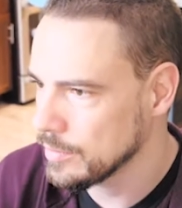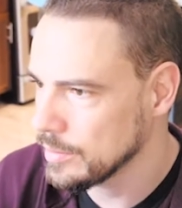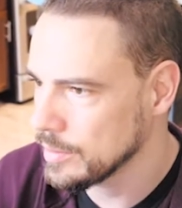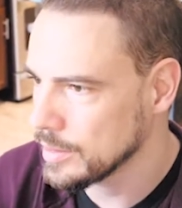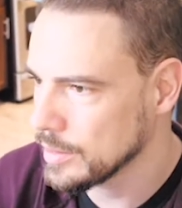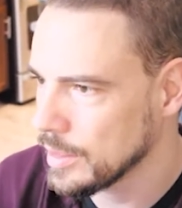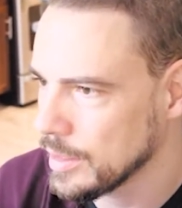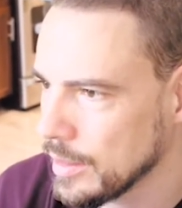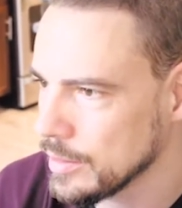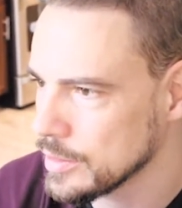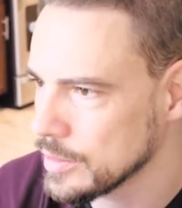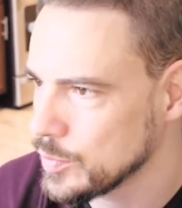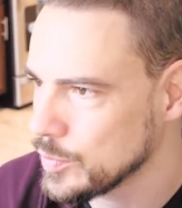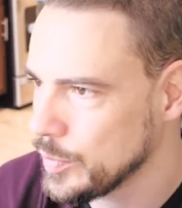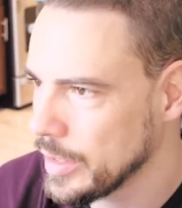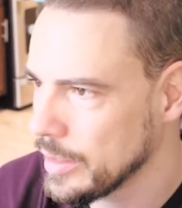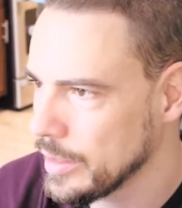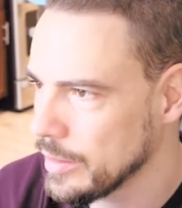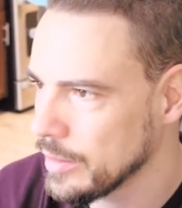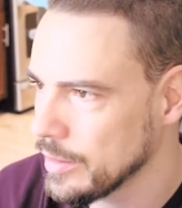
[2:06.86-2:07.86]
the color's
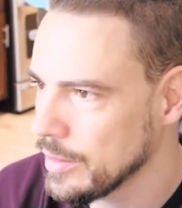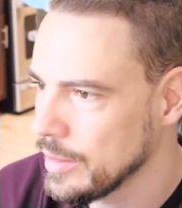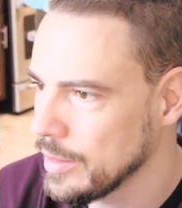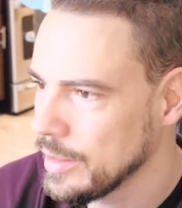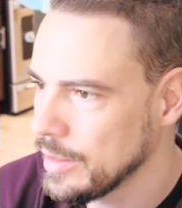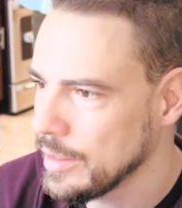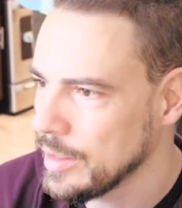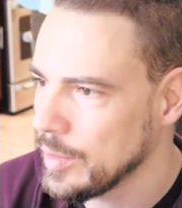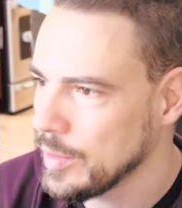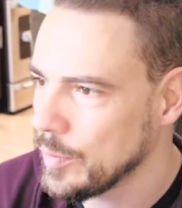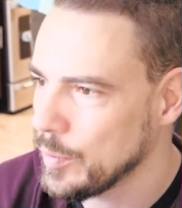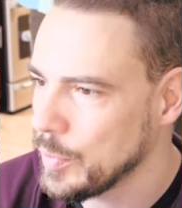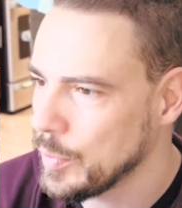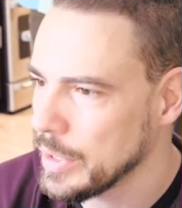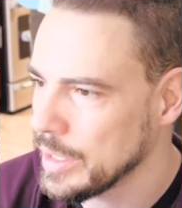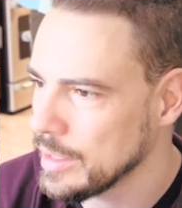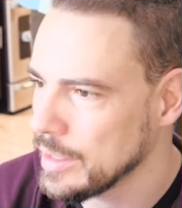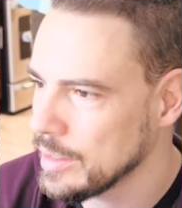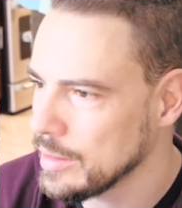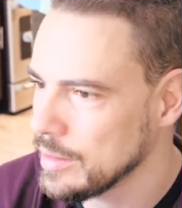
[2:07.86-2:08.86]
better,
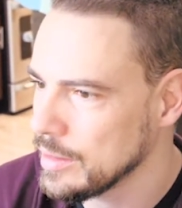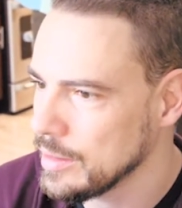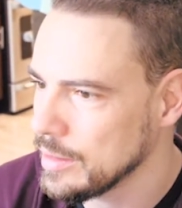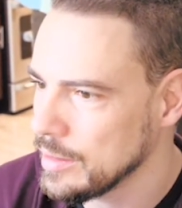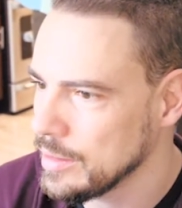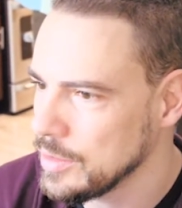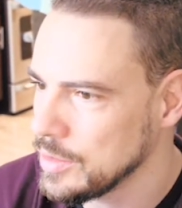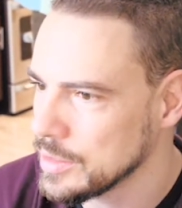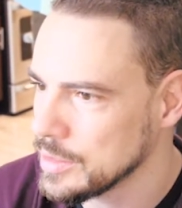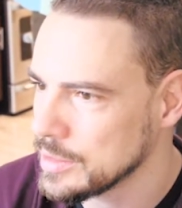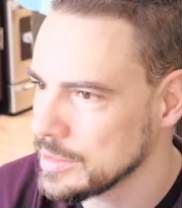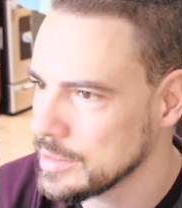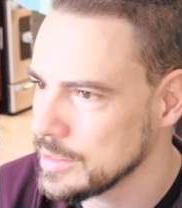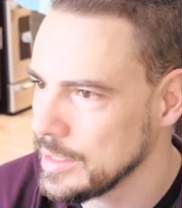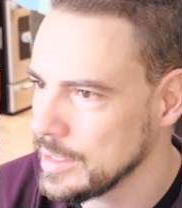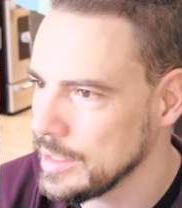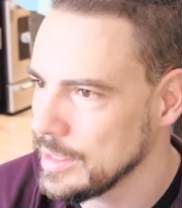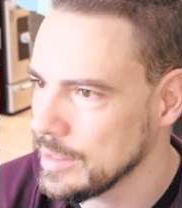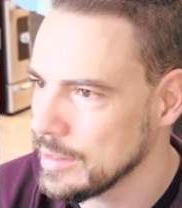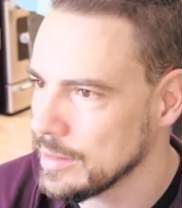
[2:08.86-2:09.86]
but you just
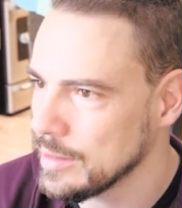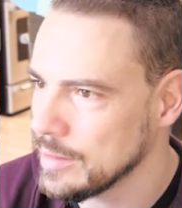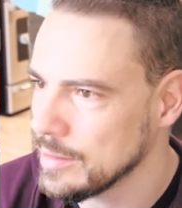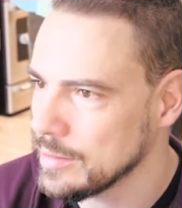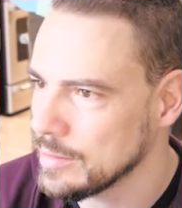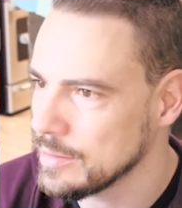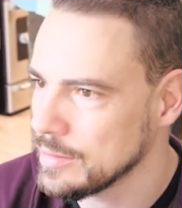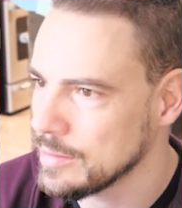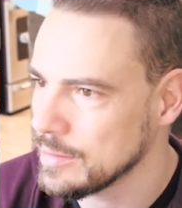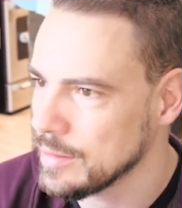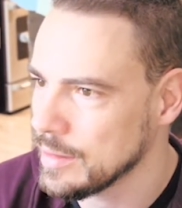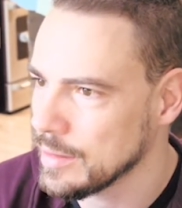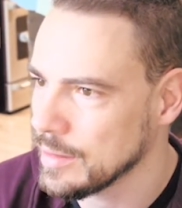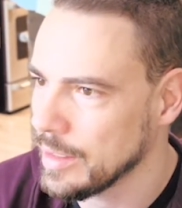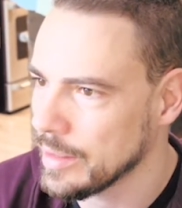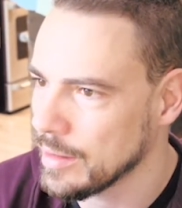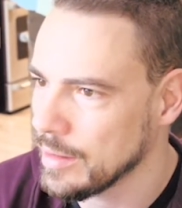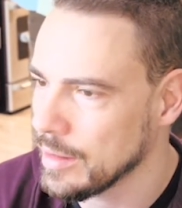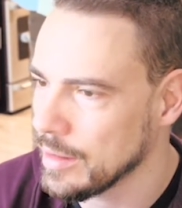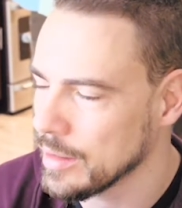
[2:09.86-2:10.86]
see a lot of
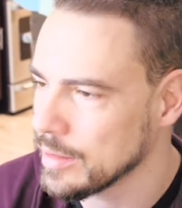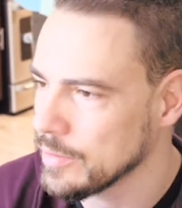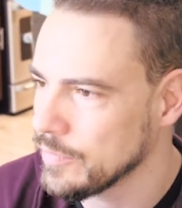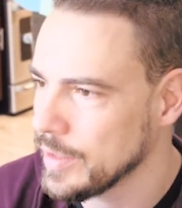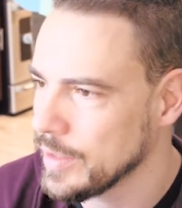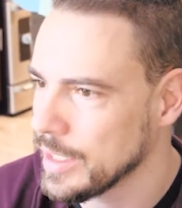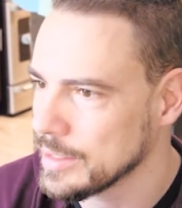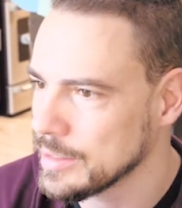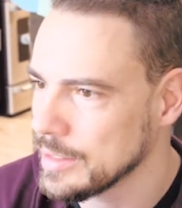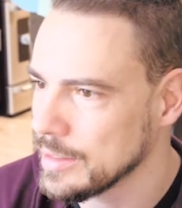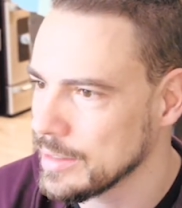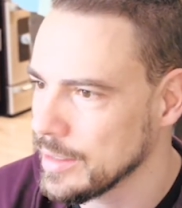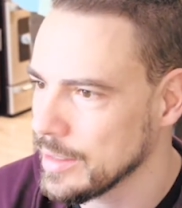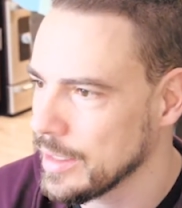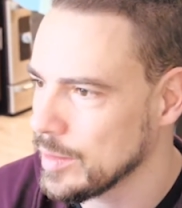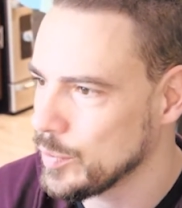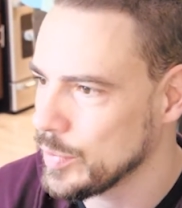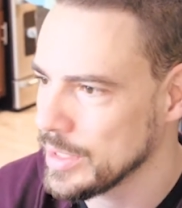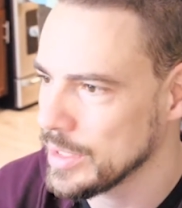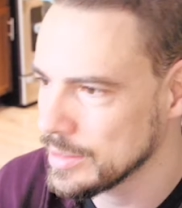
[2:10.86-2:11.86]
artifacting, a lot of
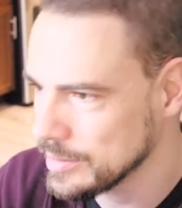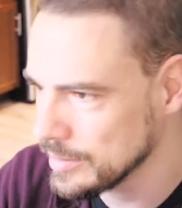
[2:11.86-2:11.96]
pixels.